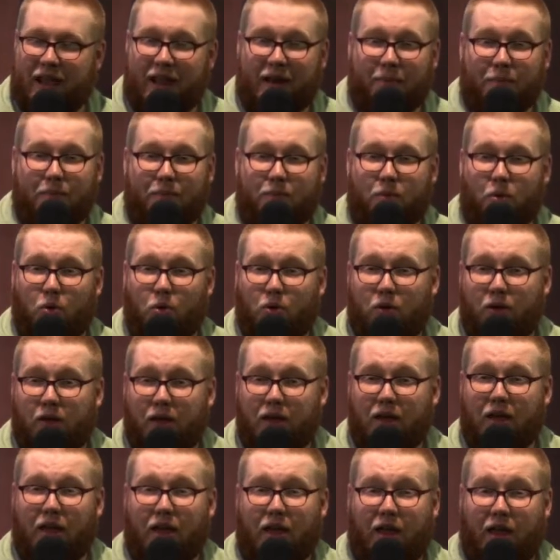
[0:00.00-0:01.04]
And
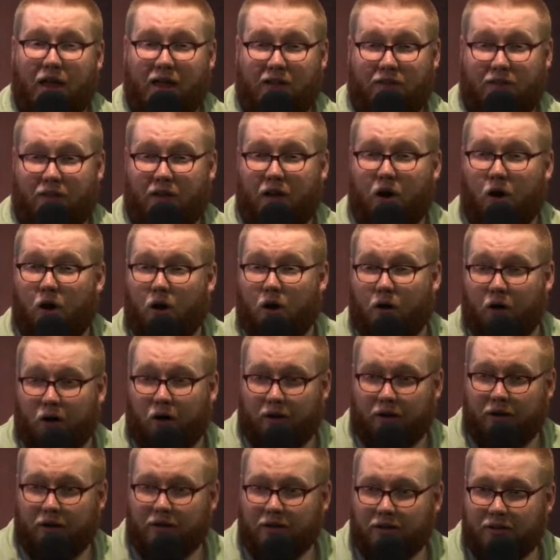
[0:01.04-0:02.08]
boy, is it
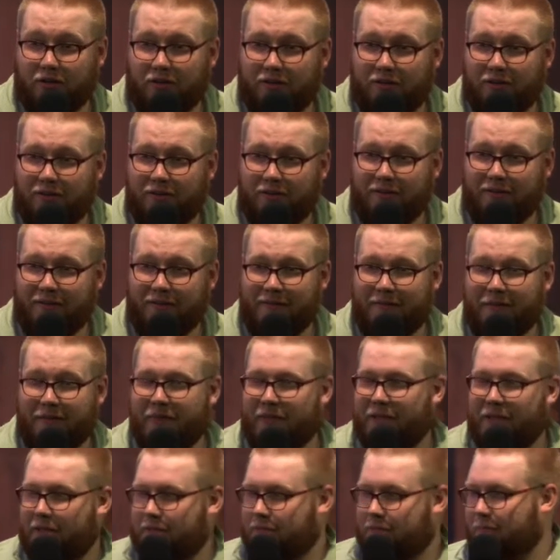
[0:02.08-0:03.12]
hard,
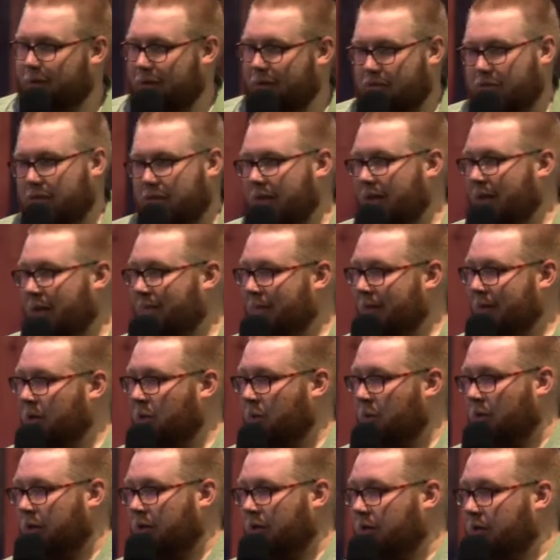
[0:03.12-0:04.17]
especially that
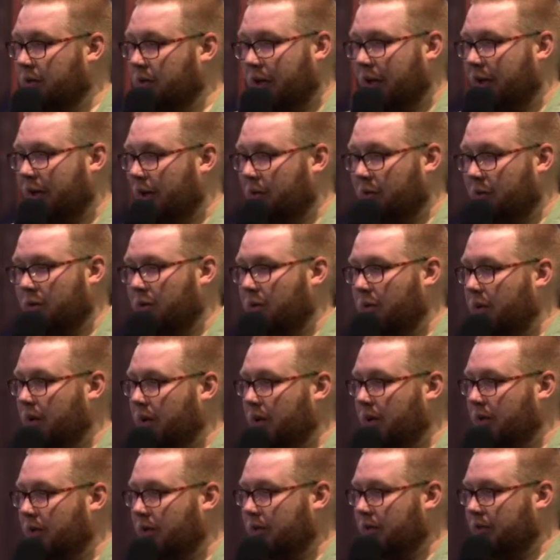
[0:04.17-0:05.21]
middle one. I don't know
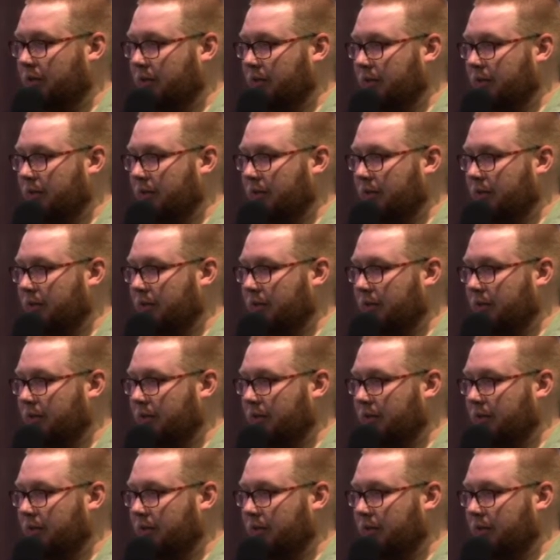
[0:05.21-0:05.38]
why.